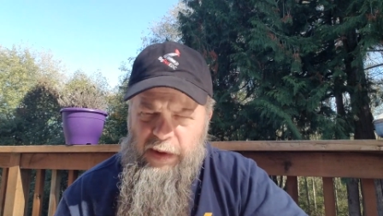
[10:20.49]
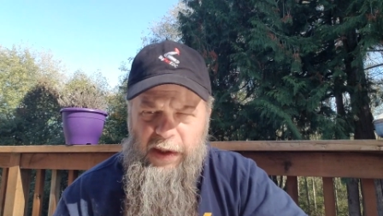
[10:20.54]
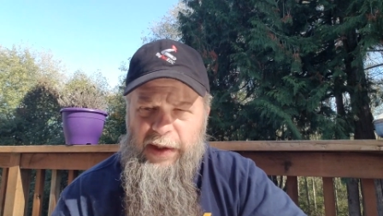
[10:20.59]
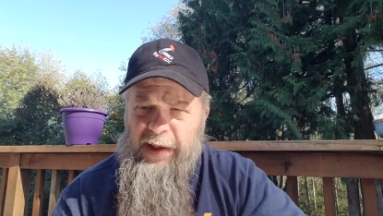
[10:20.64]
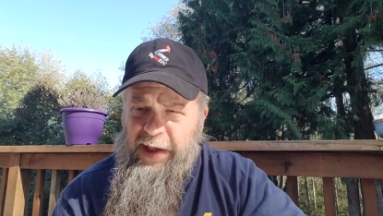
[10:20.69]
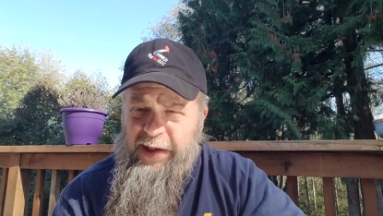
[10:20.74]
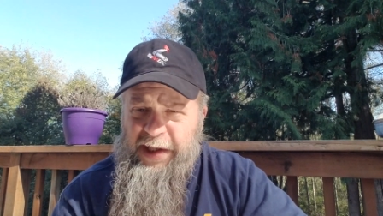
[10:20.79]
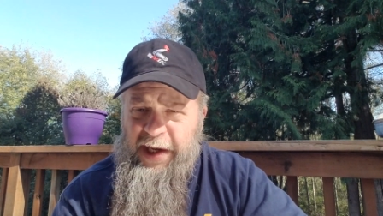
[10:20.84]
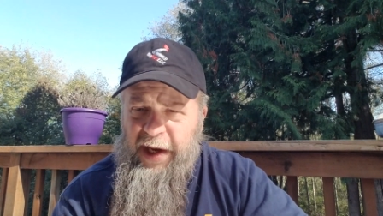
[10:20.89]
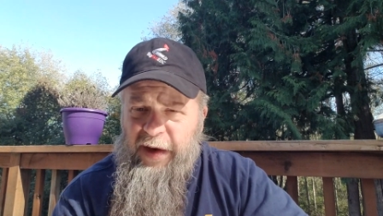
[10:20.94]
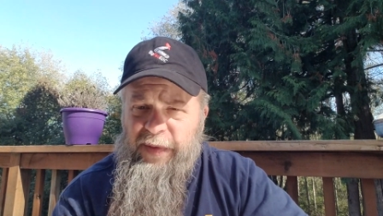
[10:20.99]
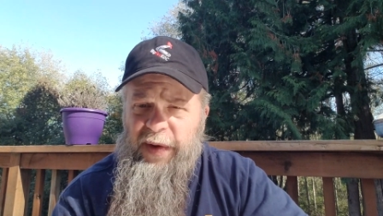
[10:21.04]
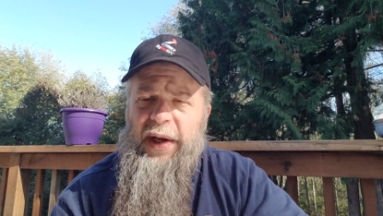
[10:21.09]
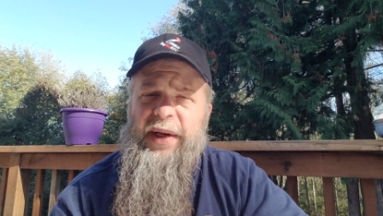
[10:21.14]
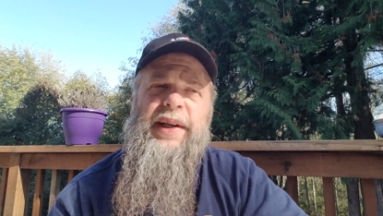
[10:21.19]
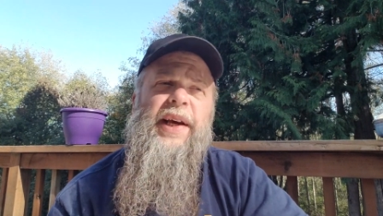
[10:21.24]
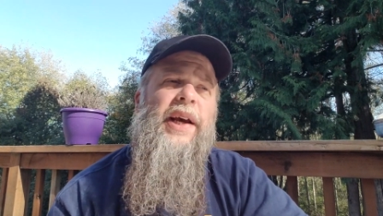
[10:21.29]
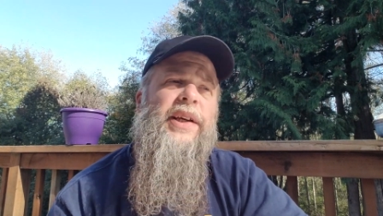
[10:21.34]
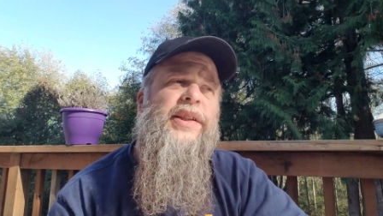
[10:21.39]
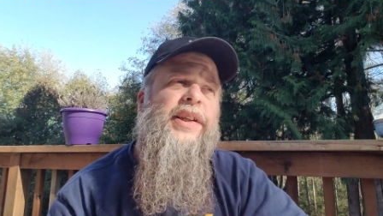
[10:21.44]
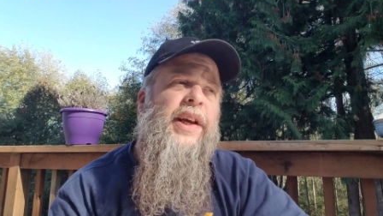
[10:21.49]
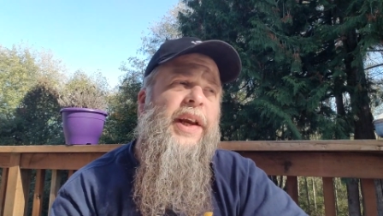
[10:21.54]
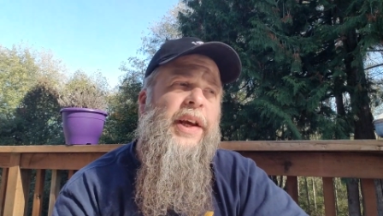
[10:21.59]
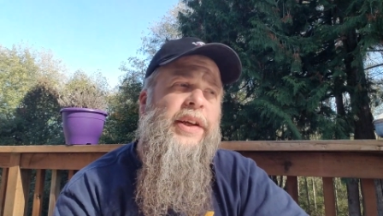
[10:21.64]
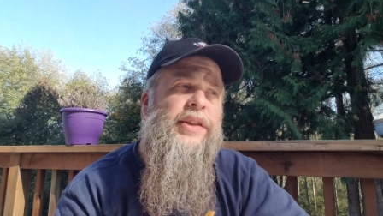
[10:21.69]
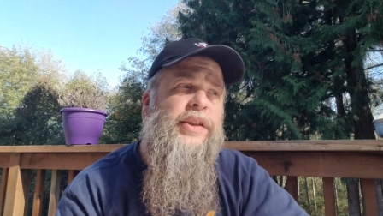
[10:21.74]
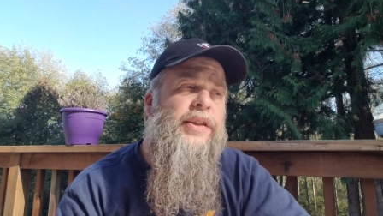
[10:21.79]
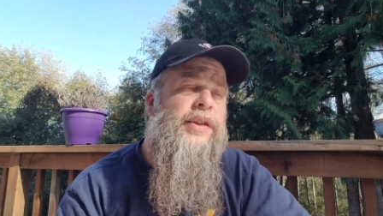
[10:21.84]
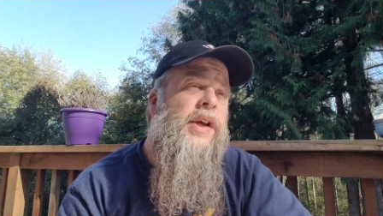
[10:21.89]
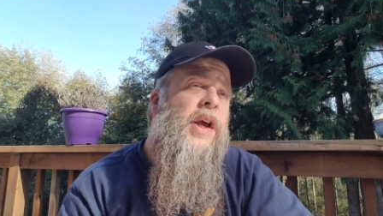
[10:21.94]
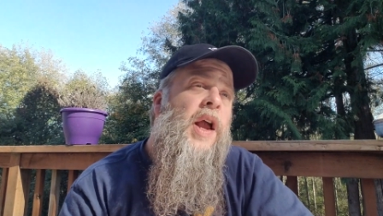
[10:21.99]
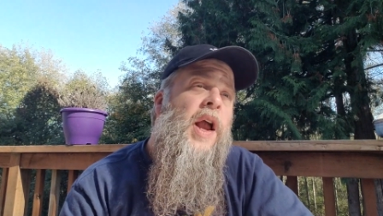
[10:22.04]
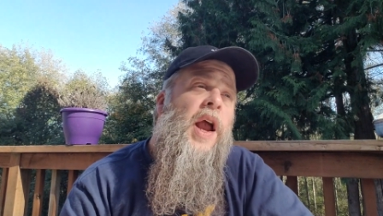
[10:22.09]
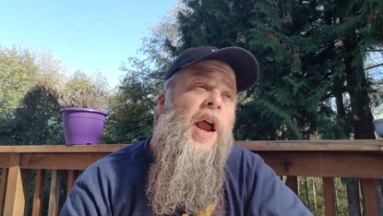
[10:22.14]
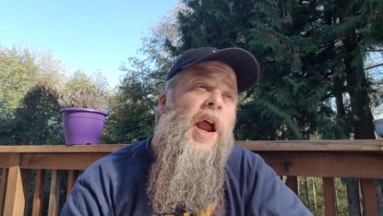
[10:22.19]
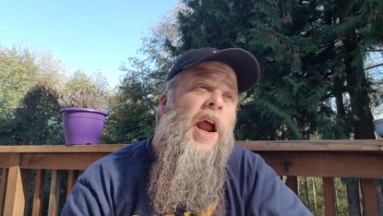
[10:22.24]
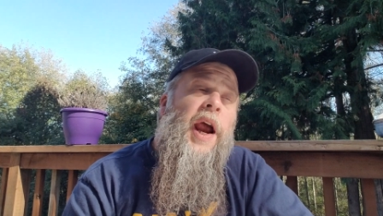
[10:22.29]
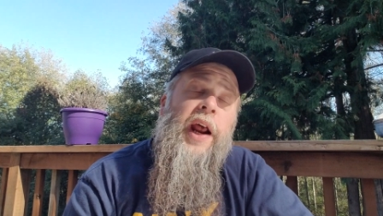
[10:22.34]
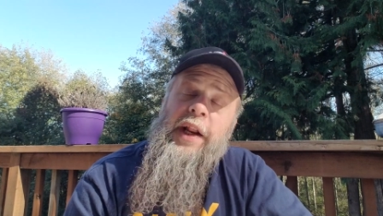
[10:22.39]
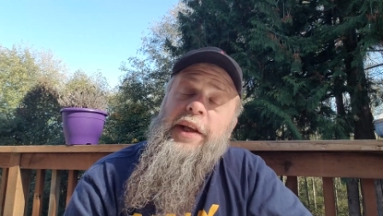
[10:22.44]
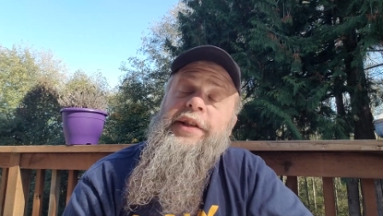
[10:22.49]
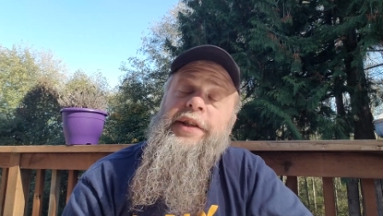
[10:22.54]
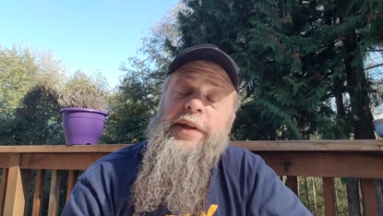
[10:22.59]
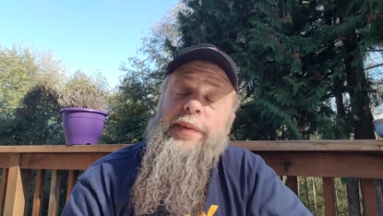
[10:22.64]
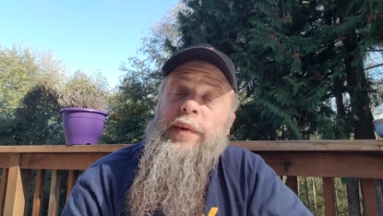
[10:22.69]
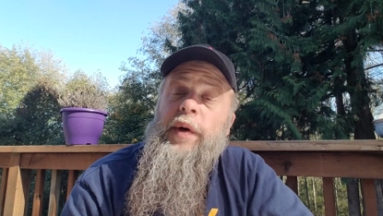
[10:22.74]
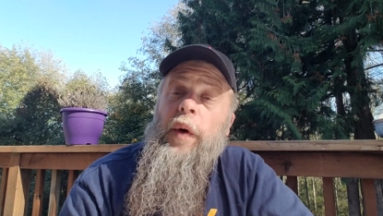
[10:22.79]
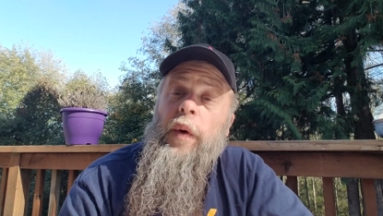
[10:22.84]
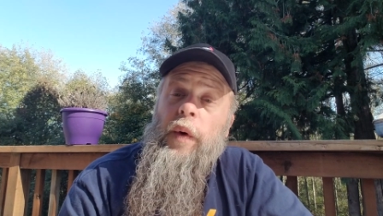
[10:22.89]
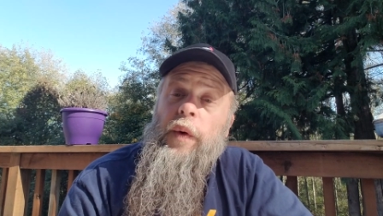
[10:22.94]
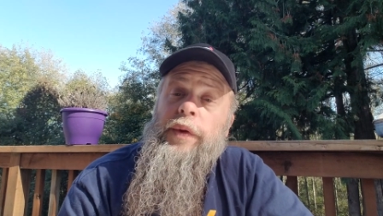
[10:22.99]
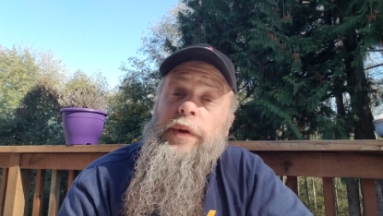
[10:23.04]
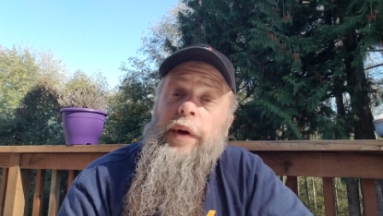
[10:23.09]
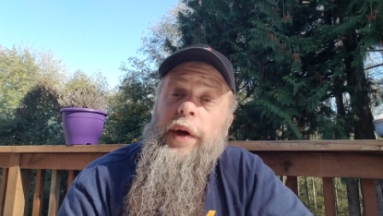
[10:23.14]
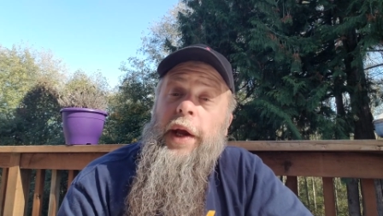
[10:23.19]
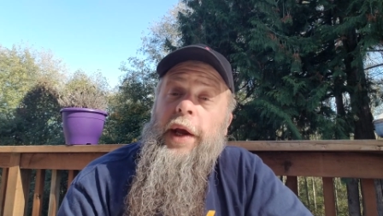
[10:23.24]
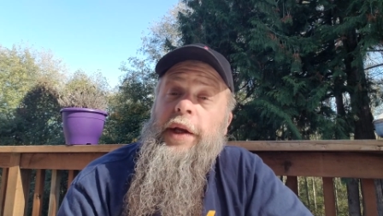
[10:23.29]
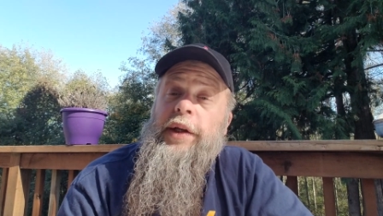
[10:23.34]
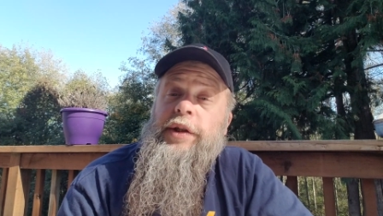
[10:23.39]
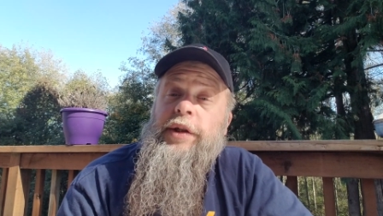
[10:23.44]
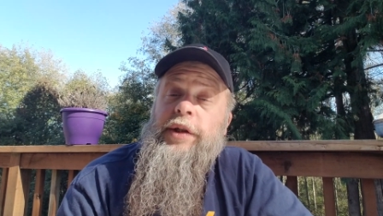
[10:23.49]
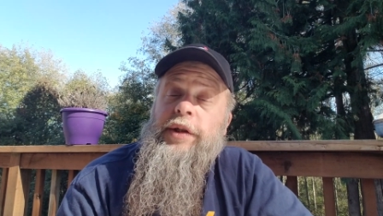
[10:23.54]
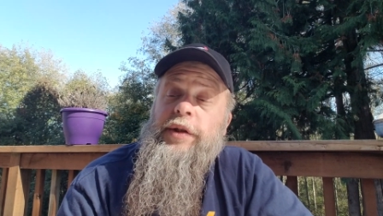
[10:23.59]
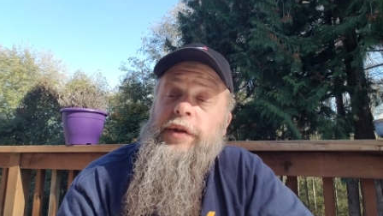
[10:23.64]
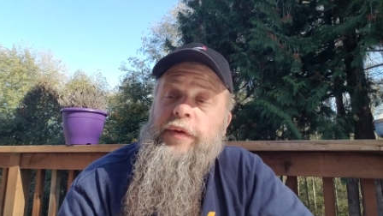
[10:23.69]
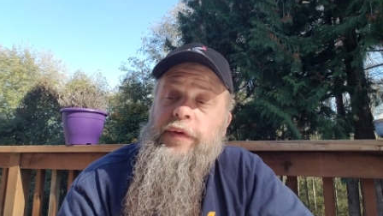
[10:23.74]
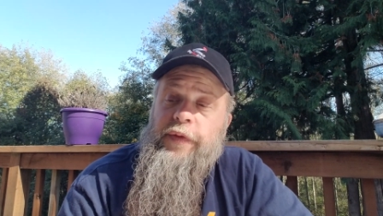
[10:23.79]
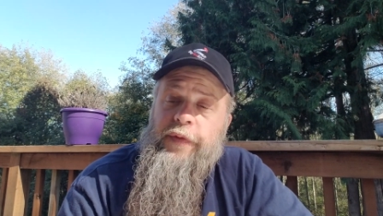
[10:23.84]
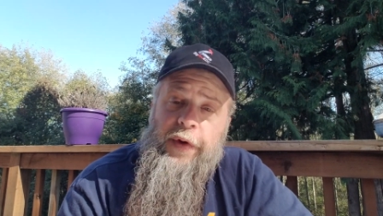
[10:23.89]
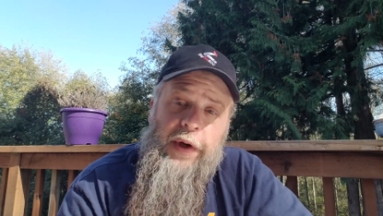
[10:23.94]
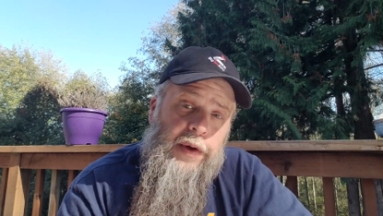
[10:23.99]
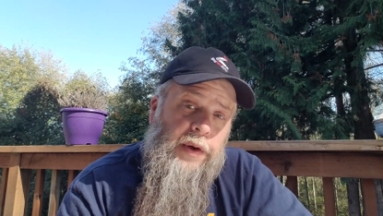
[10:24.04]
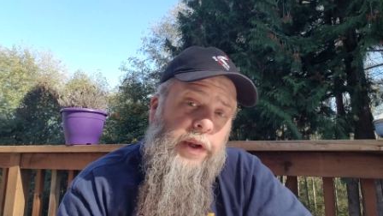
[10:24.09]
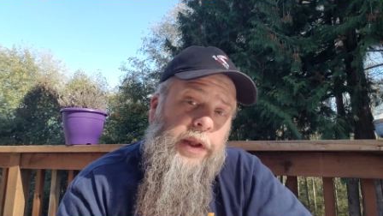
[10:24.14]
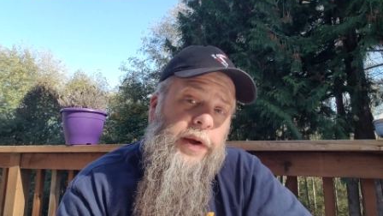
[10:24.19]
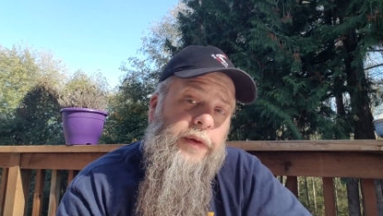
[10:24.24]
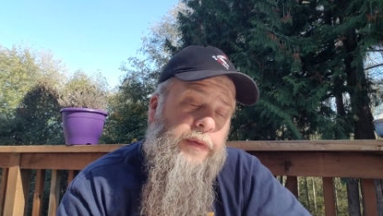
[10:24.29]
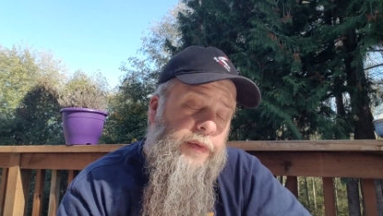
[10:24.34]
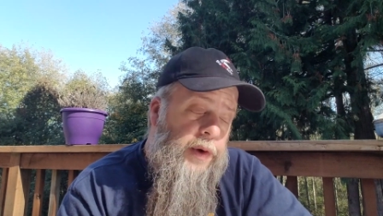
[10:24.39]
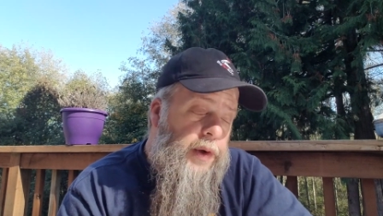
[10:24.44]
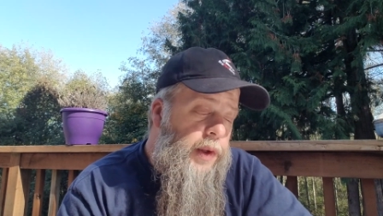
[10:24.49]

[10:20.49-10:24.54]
They take fantastic edges, and they seem to hold their edge fairly